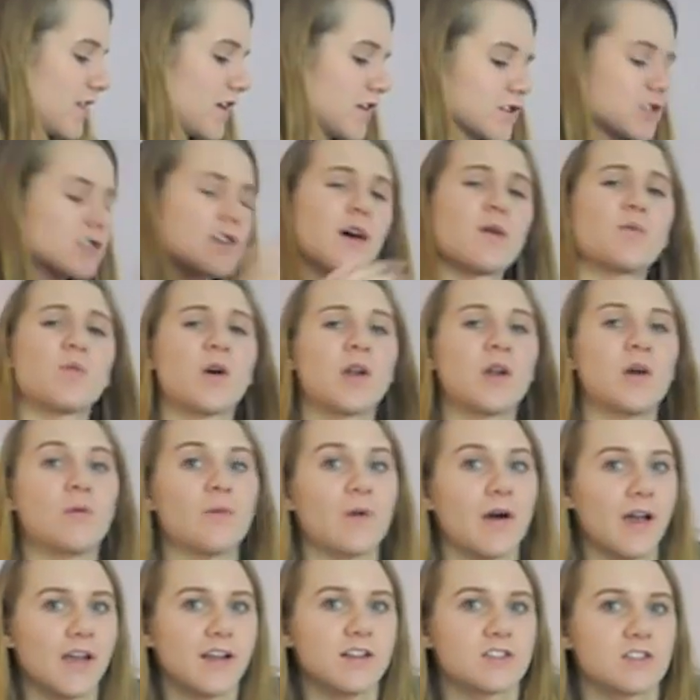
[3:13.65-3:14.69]
I also have one in
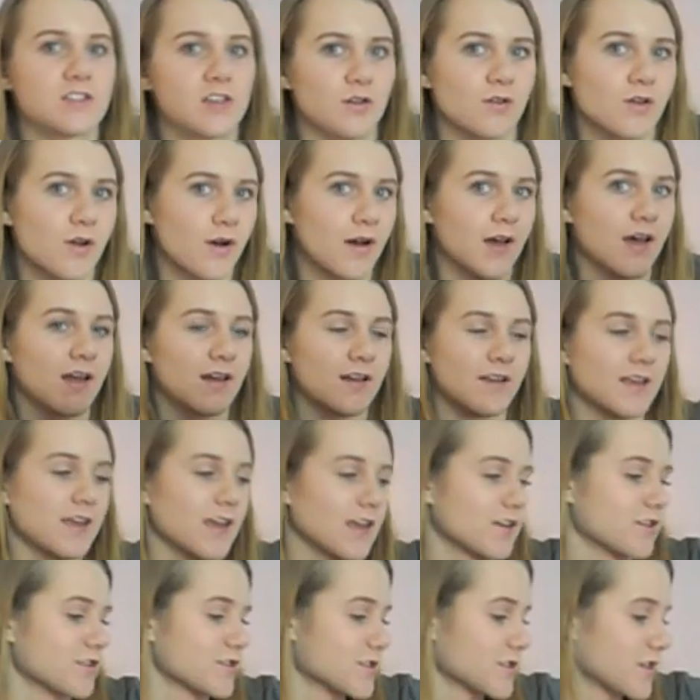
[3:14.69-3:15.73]
white, so go ahead and get
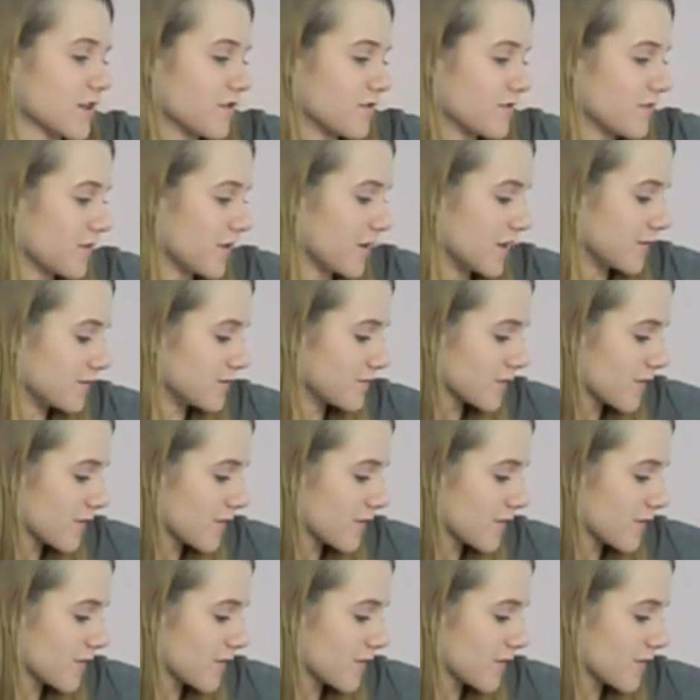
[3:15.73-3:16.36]
yourself one.